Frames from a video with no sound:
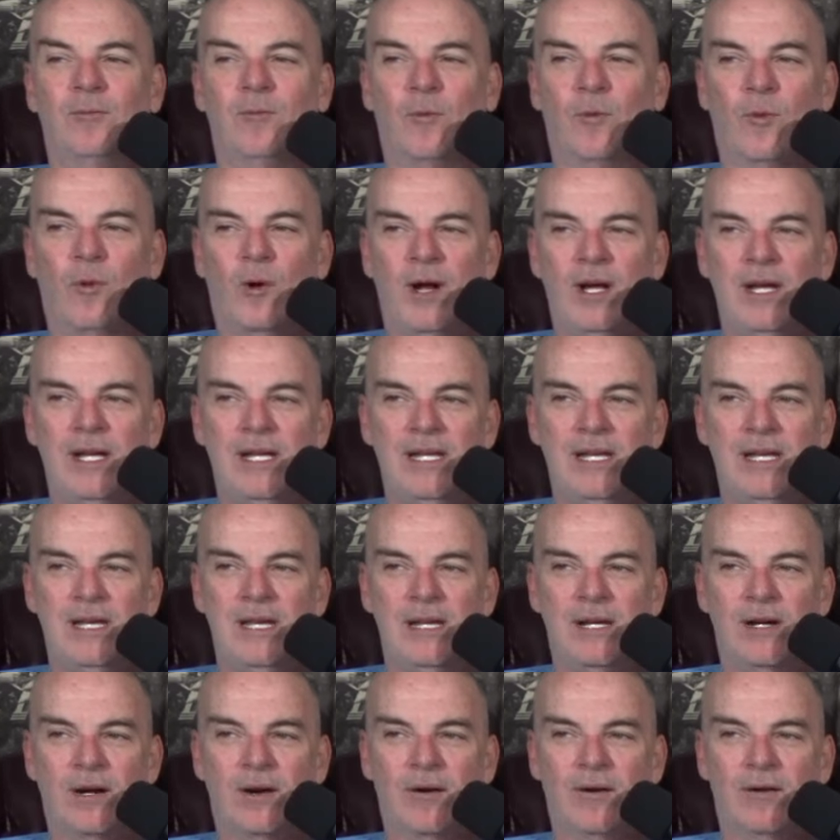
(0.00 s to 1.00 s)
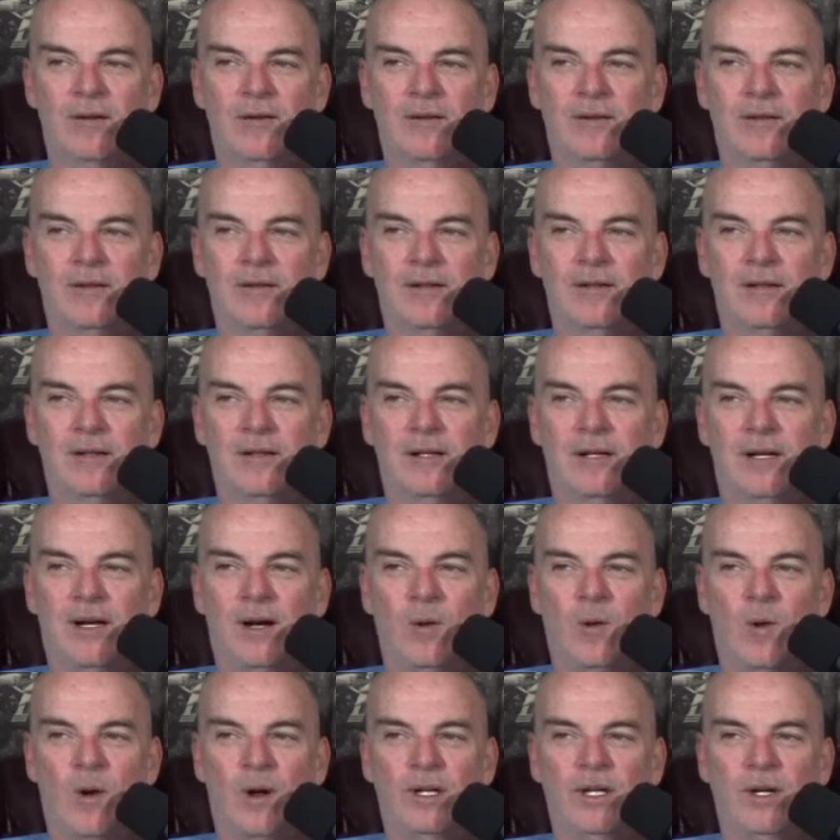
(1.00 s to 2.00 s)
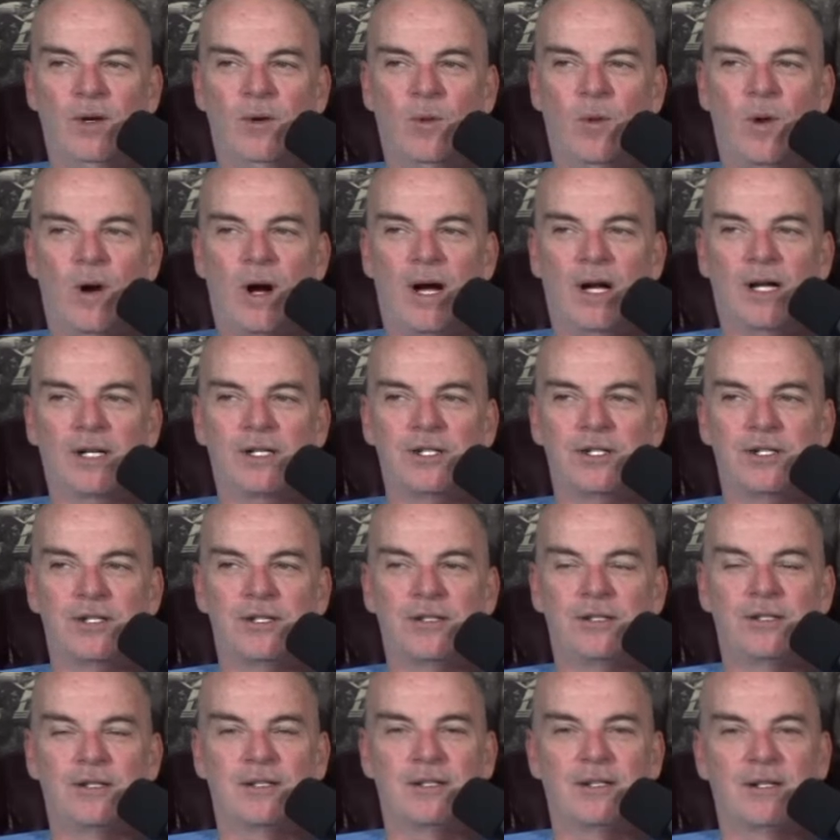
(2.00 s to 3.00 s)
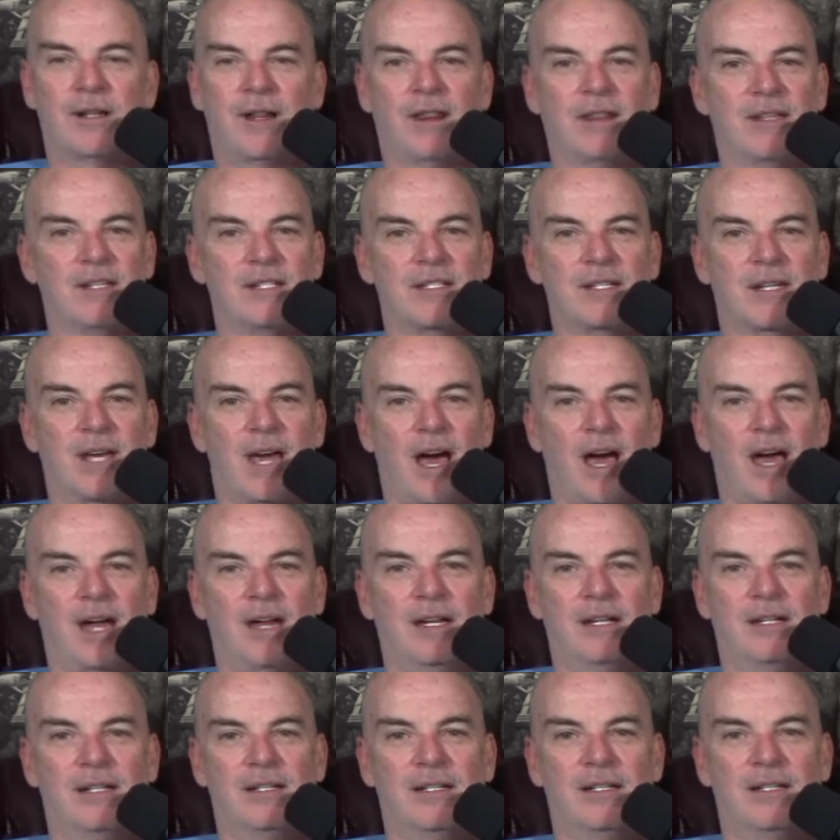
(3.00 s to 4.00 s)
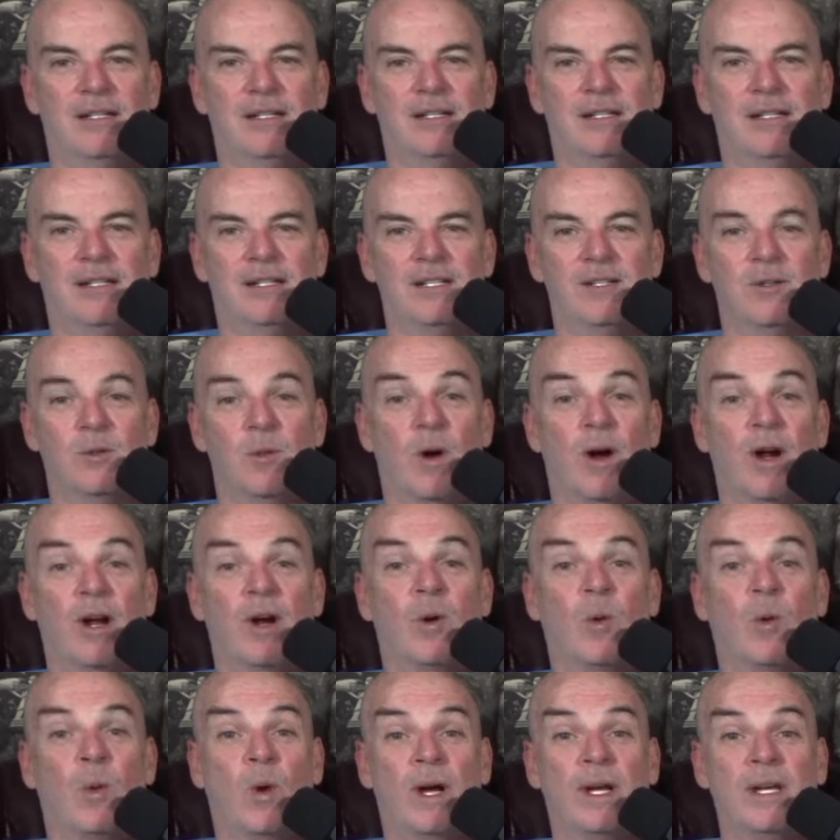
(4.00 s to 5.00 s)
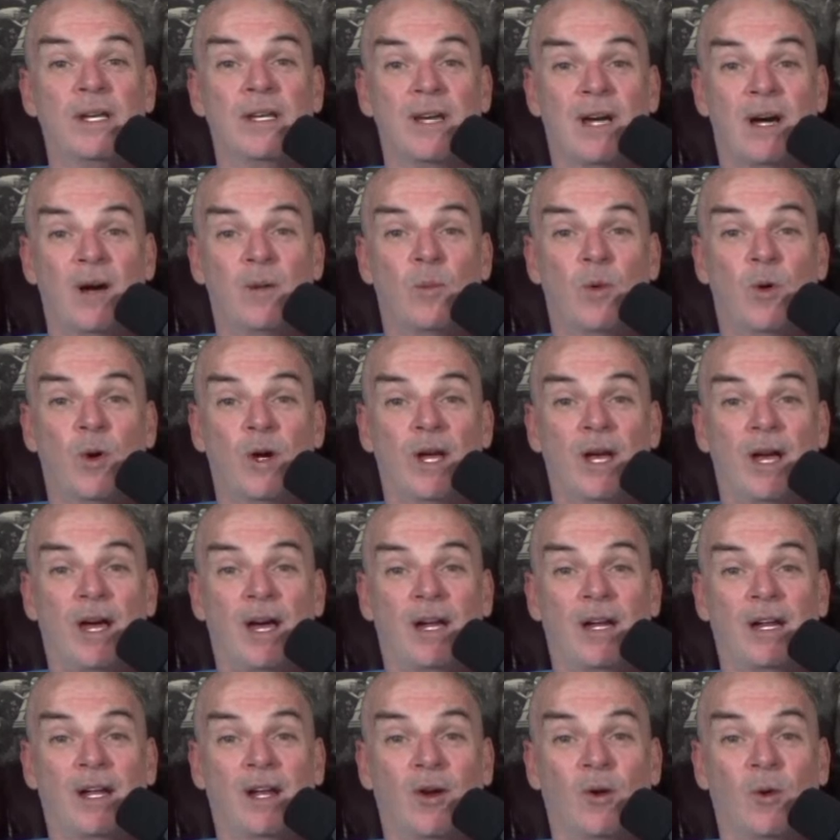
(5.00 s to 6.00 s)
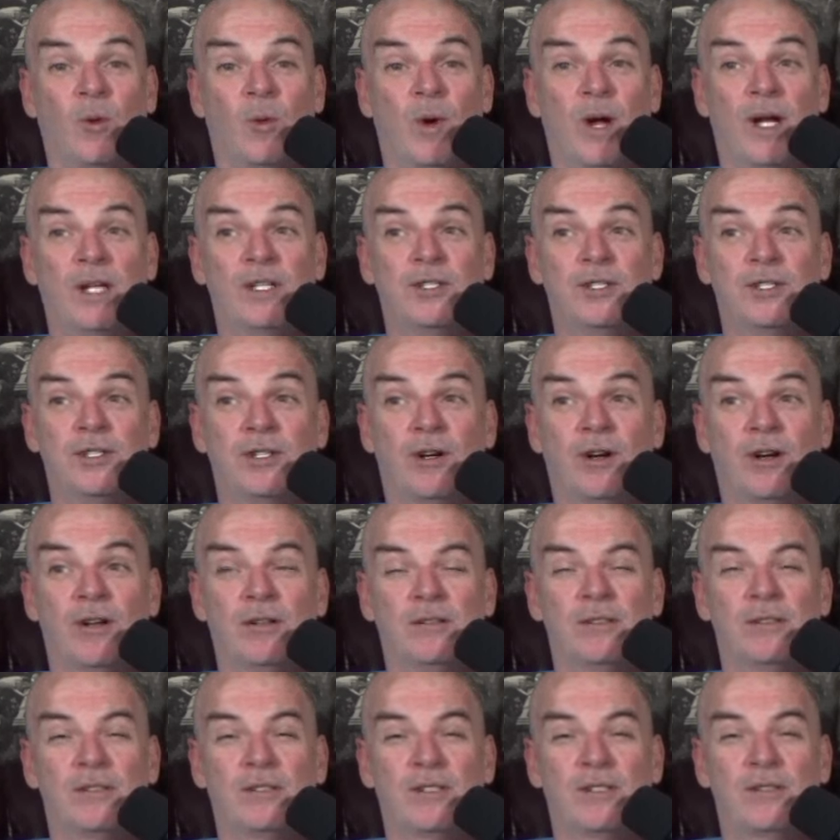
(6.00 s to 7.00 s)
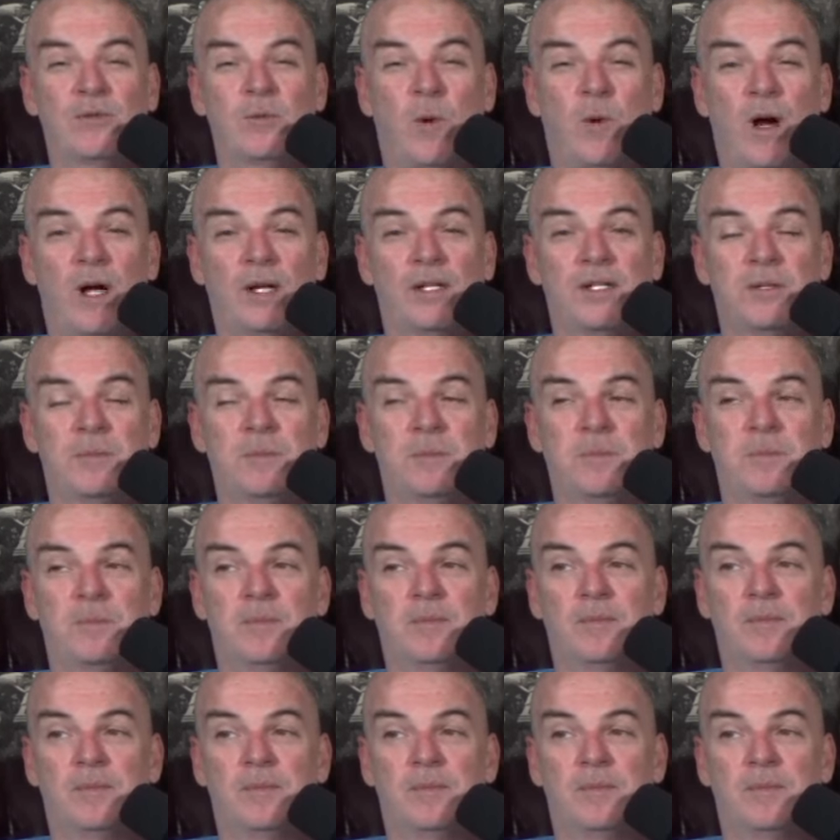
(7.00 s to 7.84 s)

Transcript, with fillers: Right here, I want you to watch this guy. He's wearing a white cowboy hat and a red shirt. Just watch him.